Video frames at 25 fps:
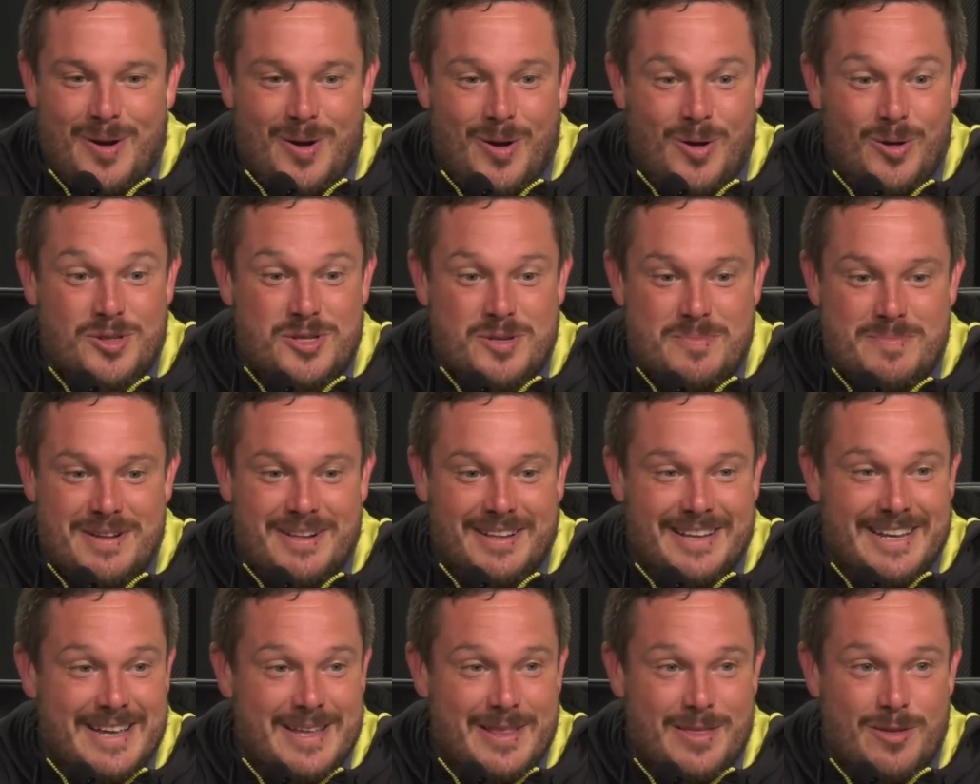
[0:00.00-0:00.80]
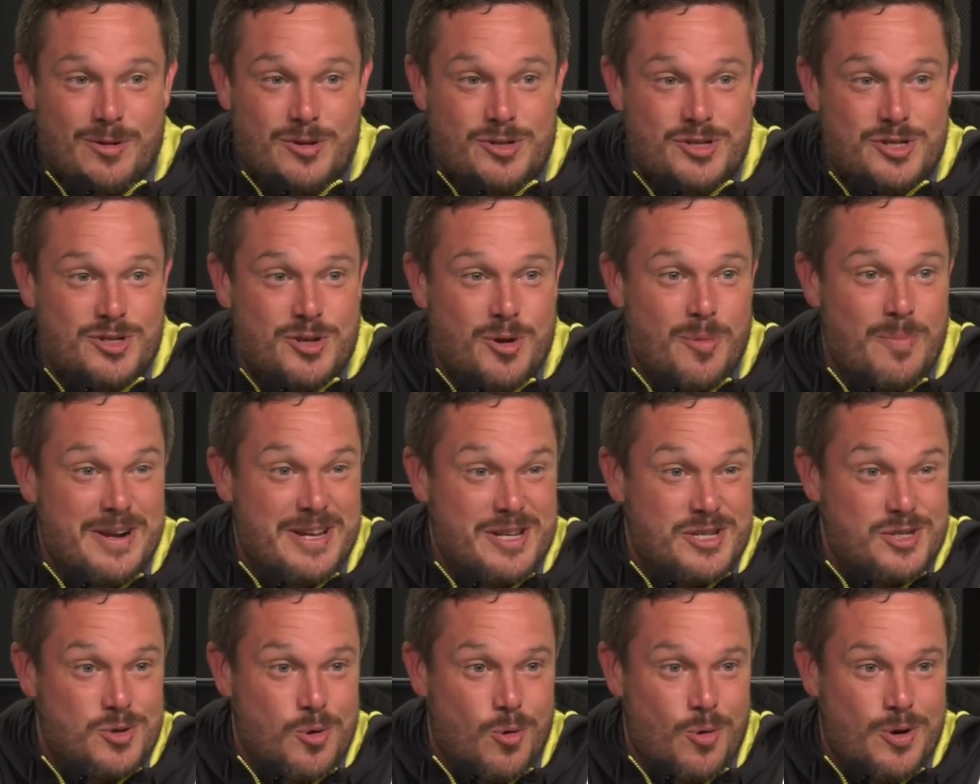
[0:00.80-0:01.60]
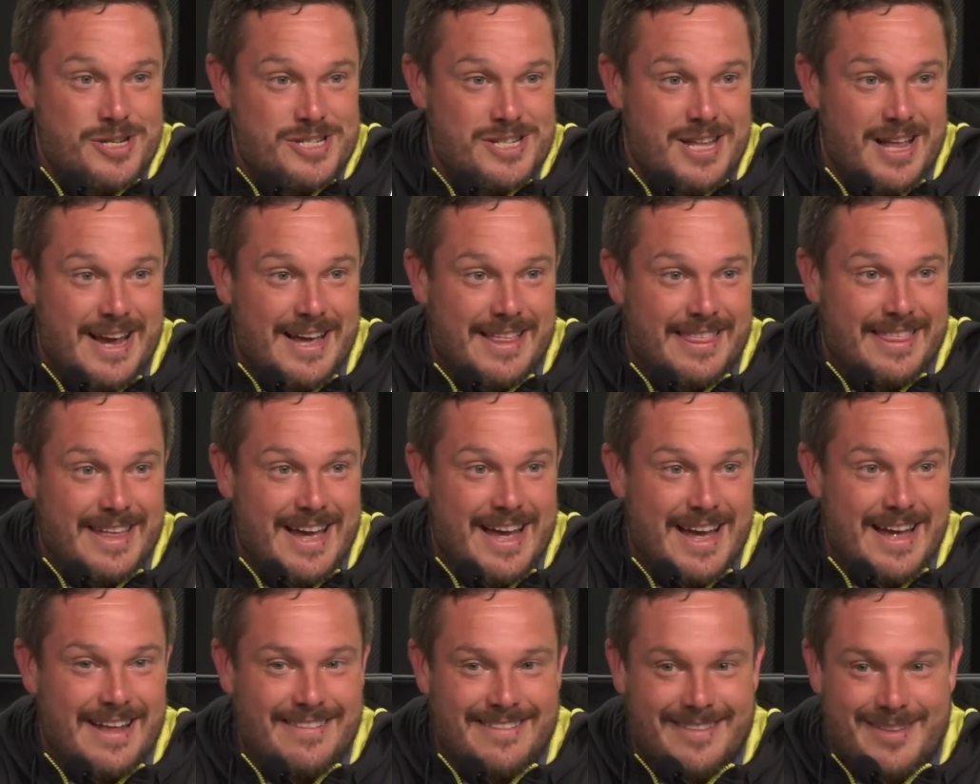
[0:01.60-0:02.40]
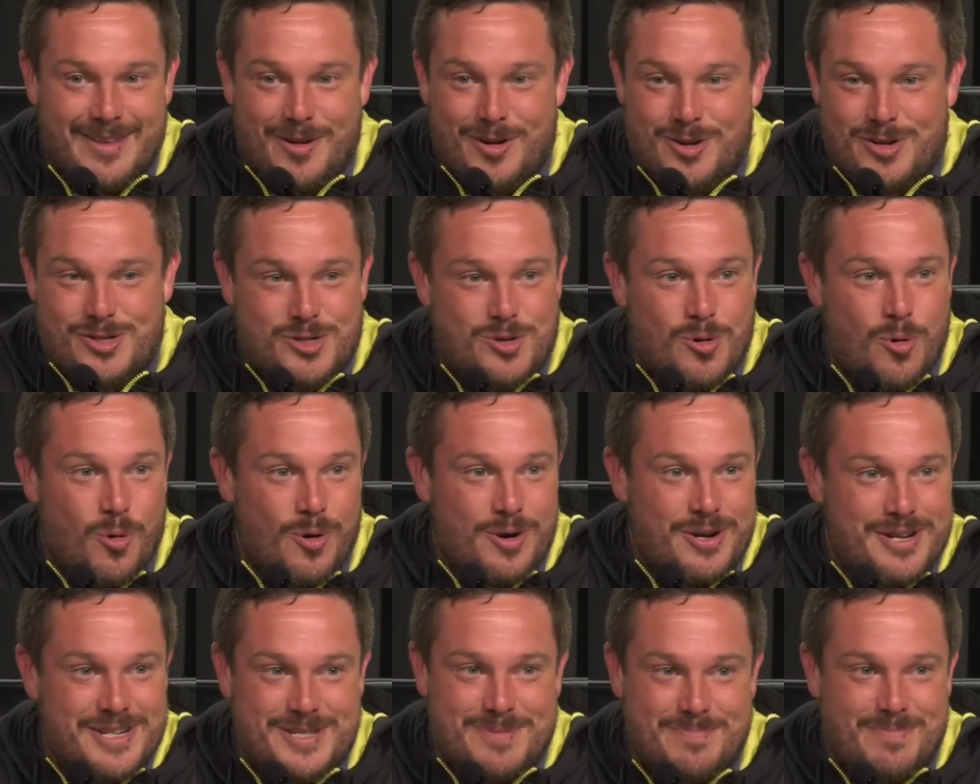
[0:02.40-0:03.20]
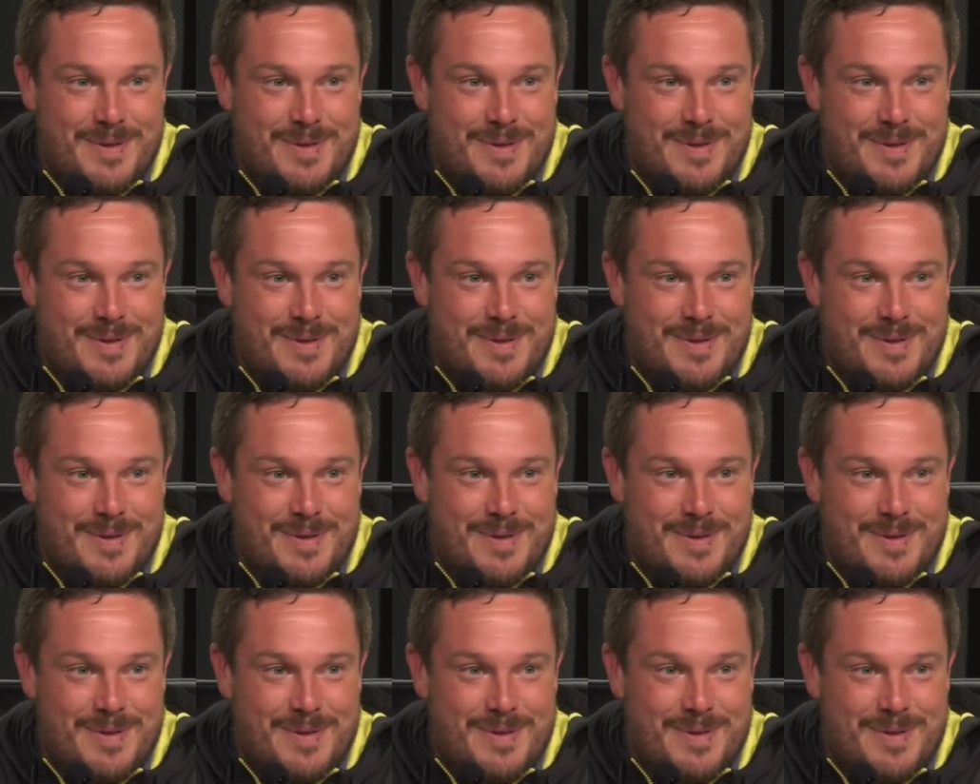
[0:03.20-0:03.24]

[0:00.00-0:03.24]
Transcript: Ultimately, there's so many stories like that that are stories,